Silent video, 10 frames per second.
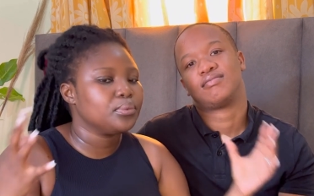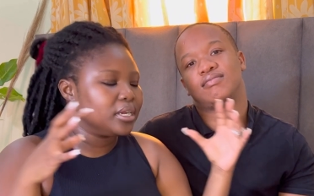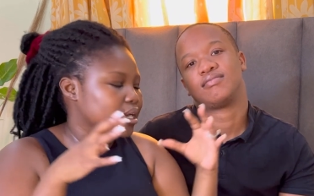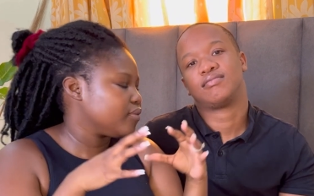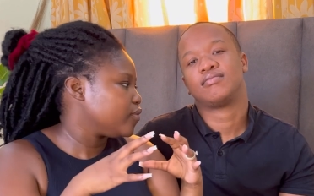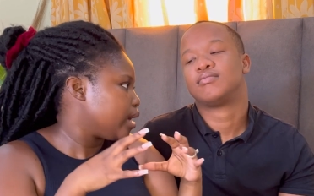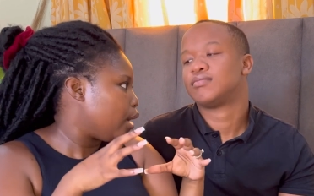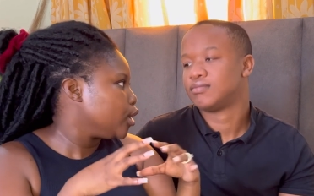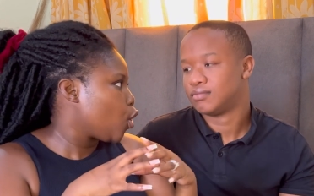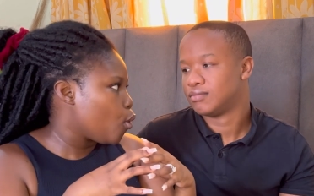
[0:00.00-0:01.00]
Speaker 1: we're now
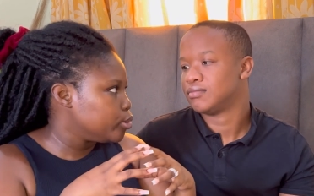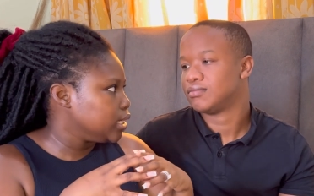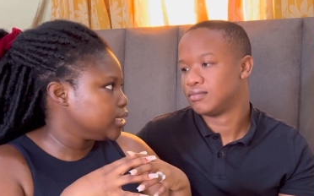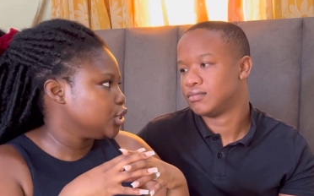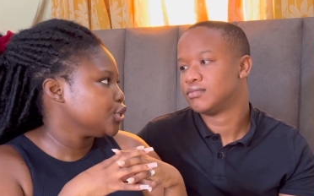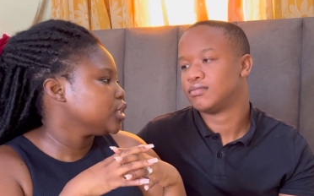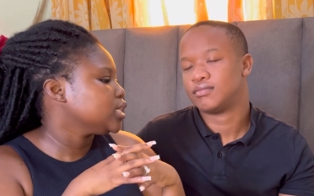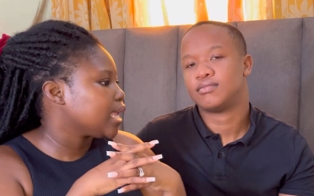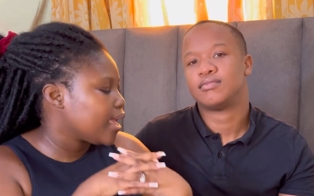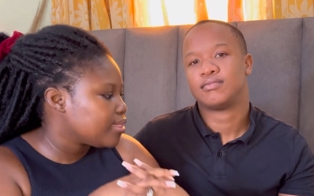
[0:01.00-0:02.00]
incorporated doing
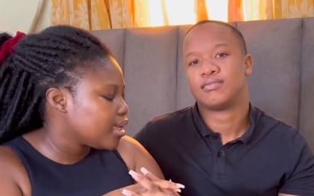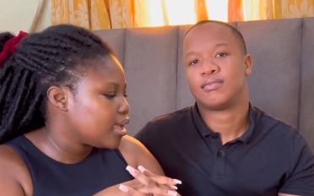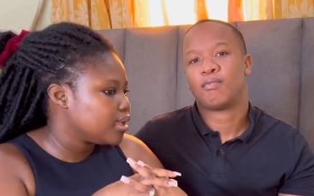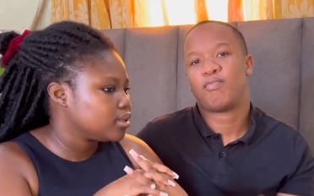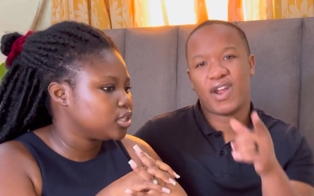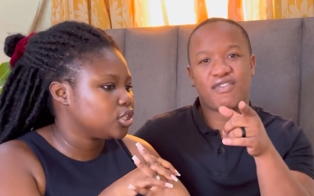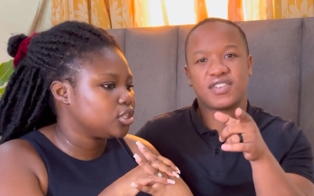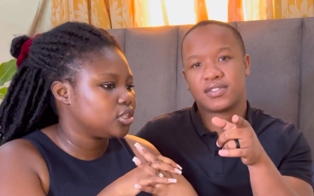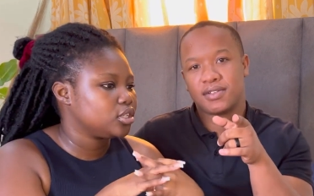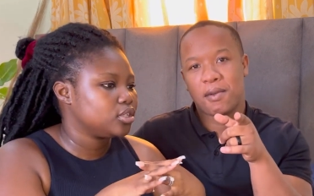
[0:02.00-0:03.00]
together
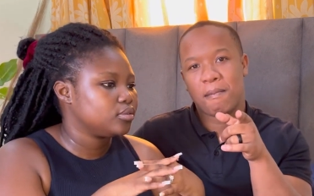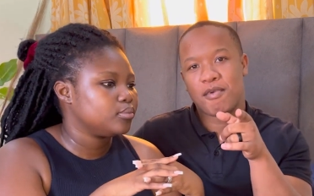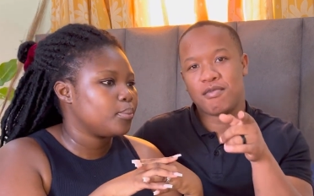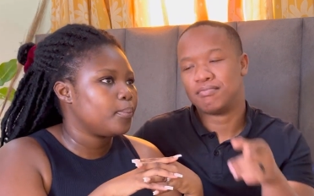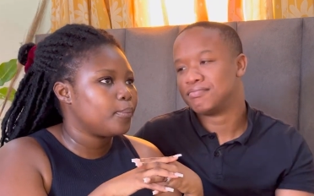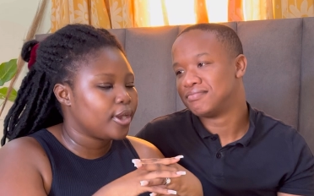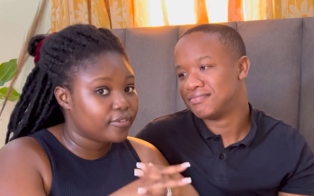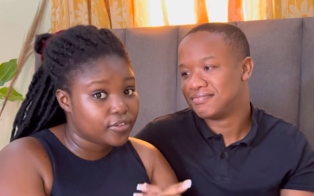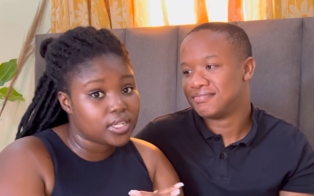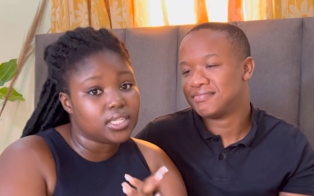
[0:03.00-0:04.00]
breakfast boom
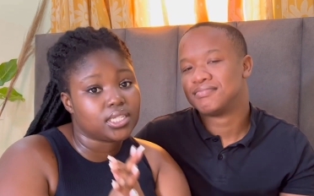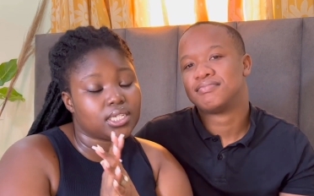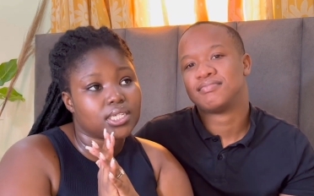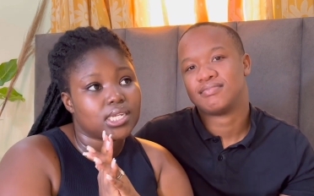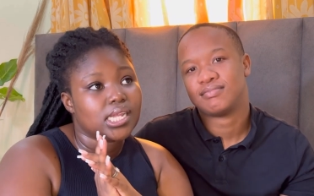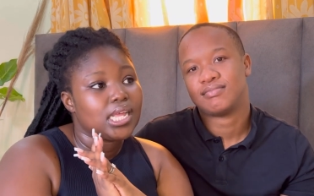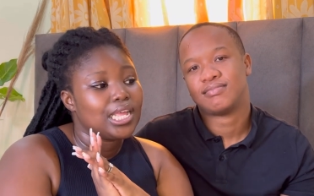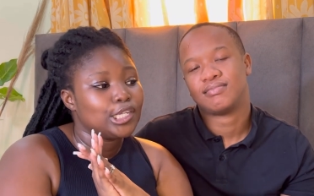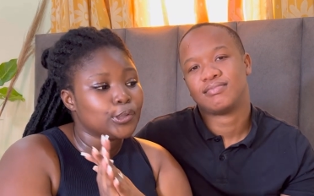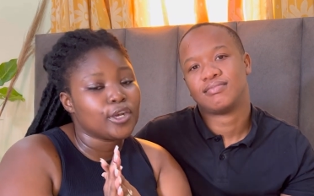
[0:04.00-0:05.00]
breakfast
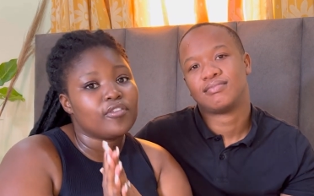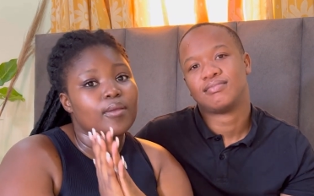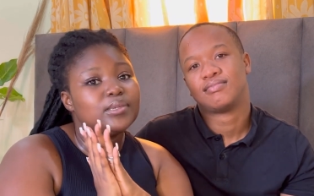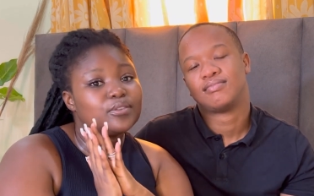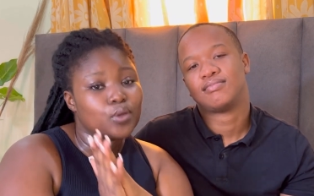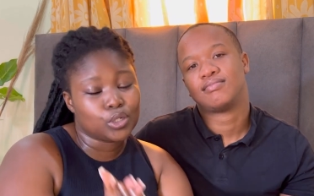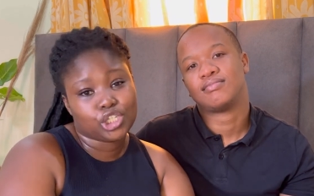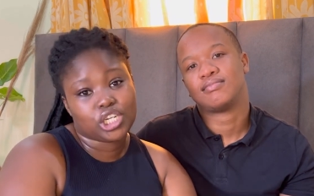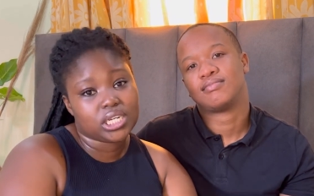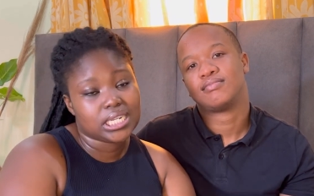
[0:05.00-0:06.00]
is one of them
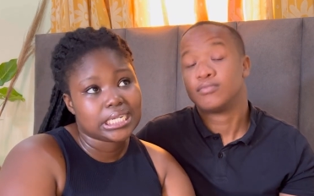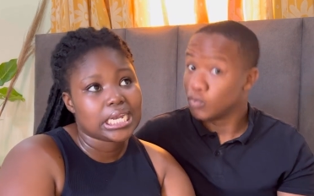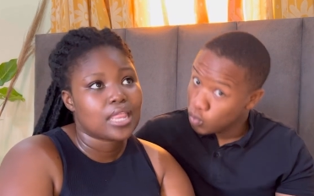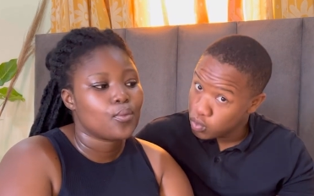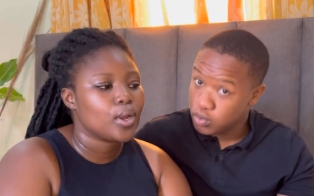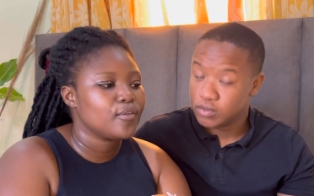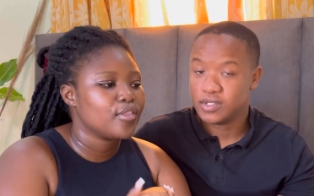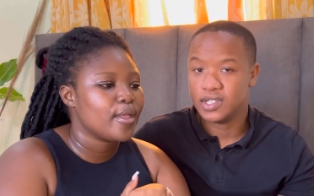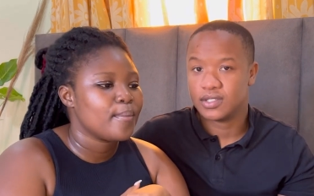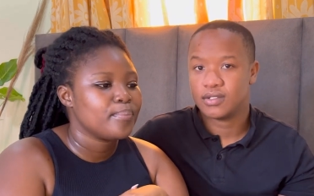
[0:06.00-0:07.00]
devotion is another one of
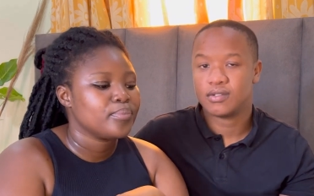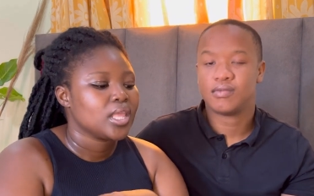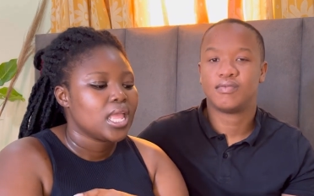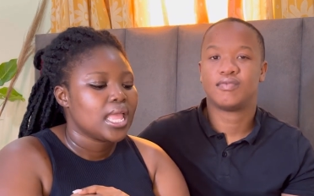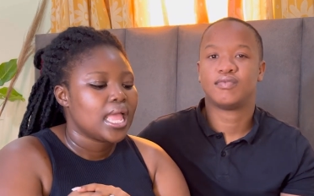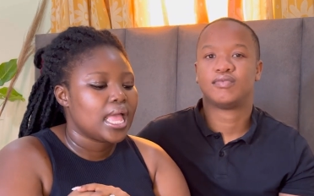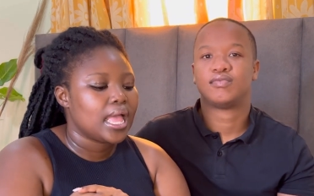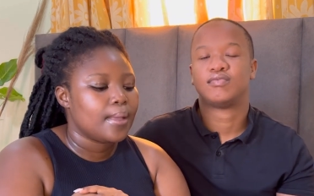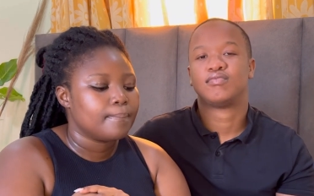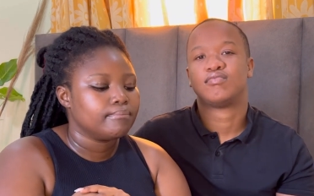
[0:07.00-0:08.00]
them
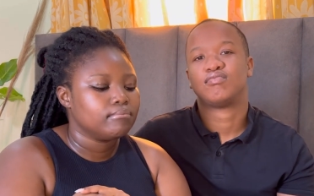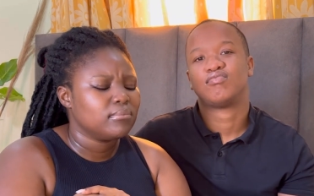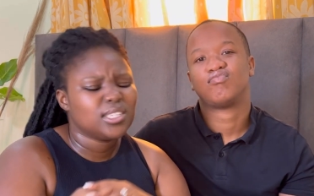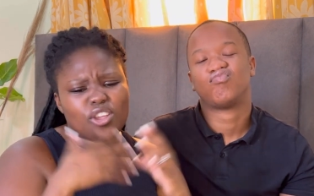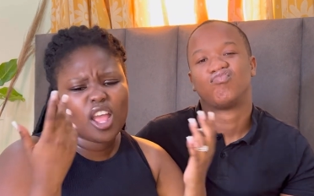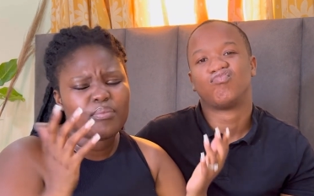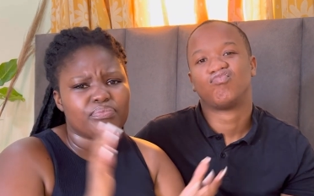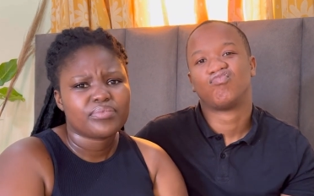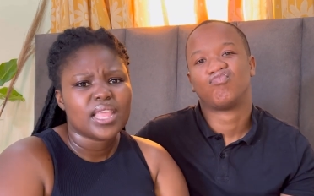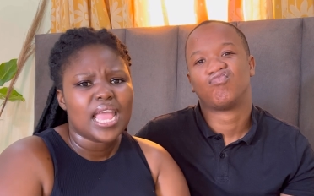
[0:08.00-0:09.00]
um, so yeah
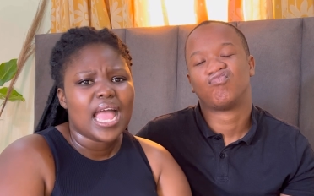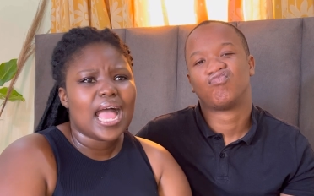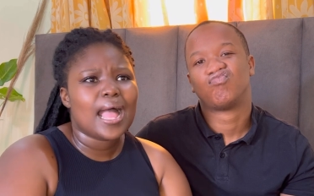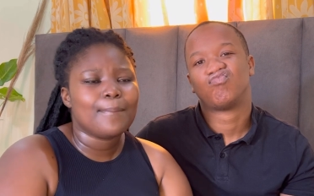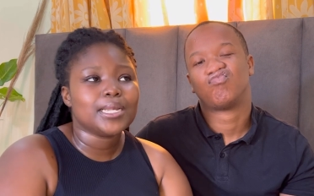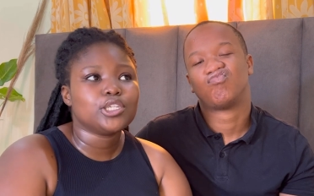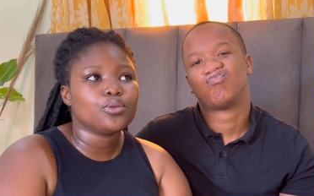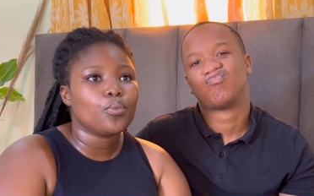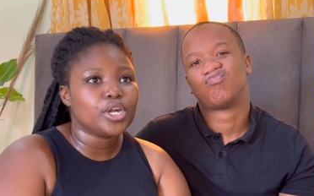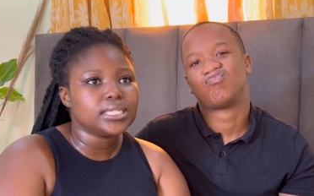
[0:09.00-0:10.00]
um, but
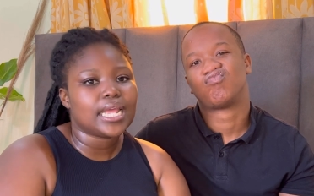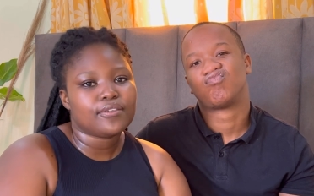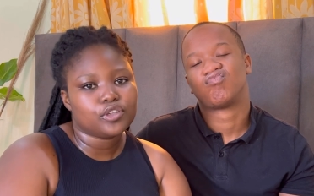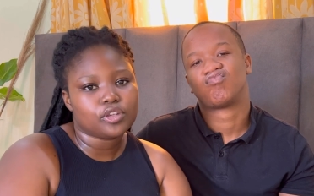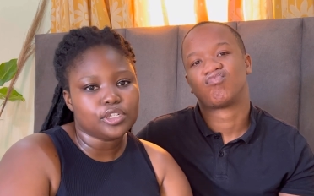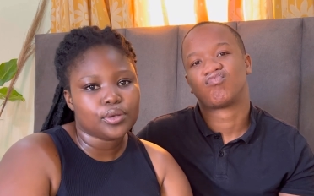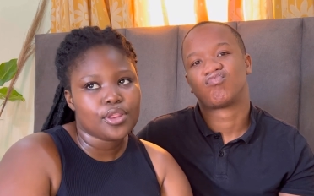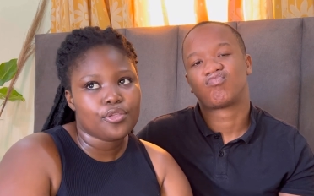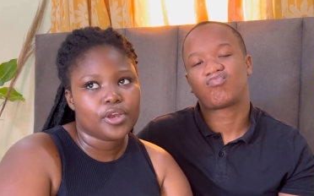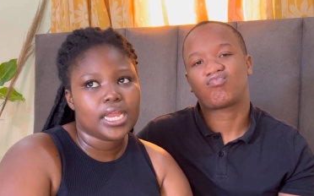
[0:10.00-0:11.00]
we're excited for
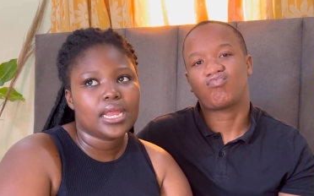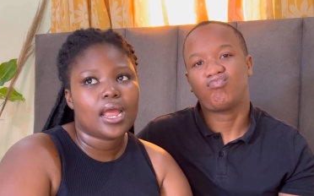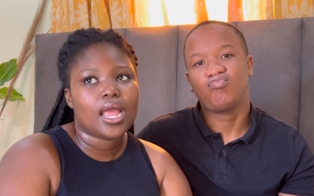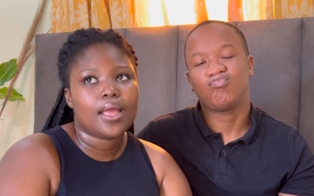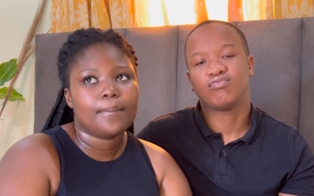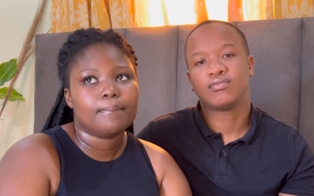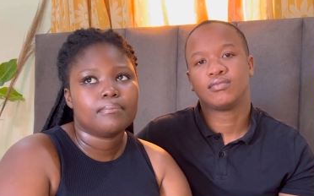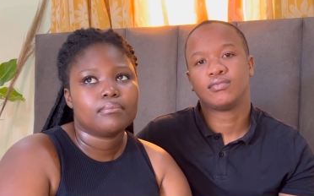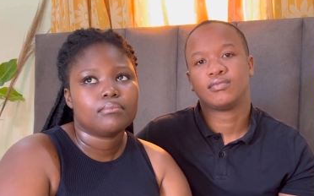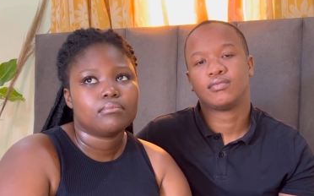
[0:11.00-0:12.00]
2023 um,
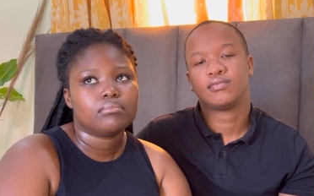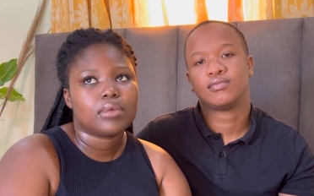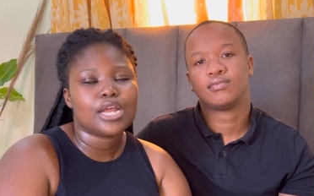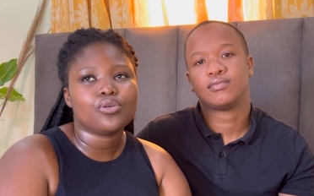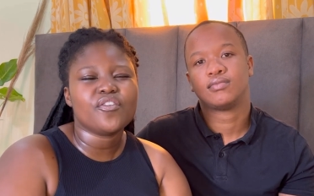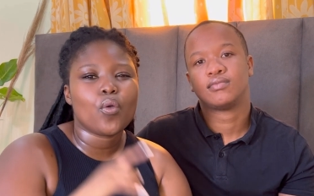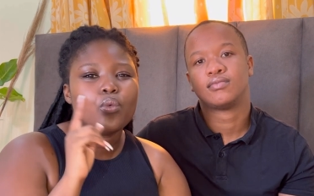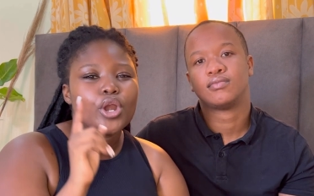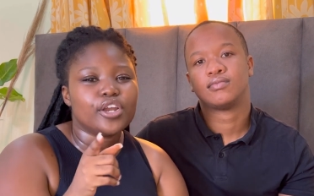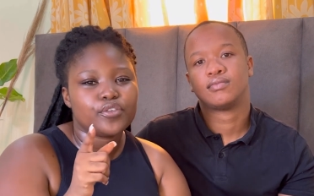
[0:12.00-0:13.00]
I don't have a
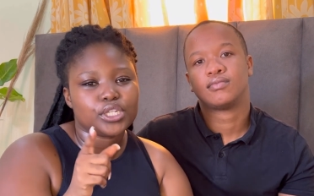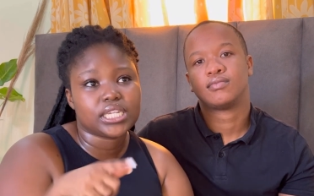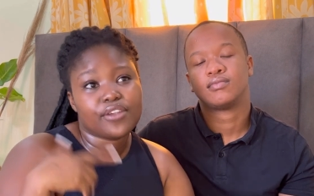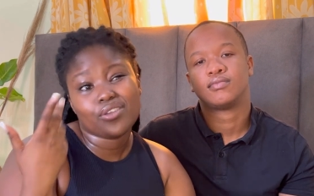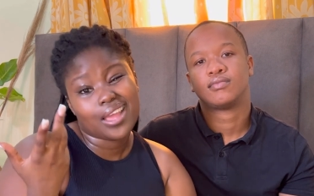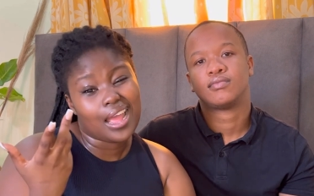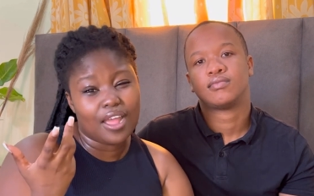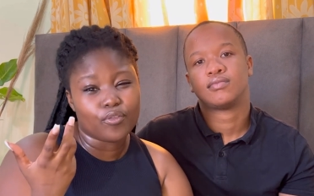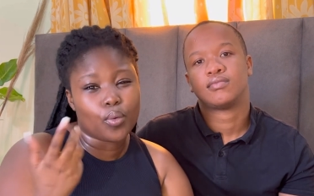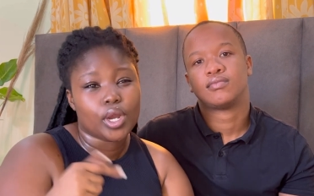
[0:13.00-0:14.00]
word for this year. Every year I
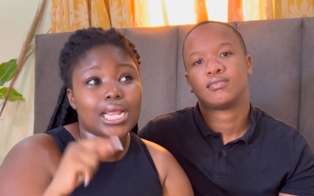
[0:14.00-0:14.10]
have a word.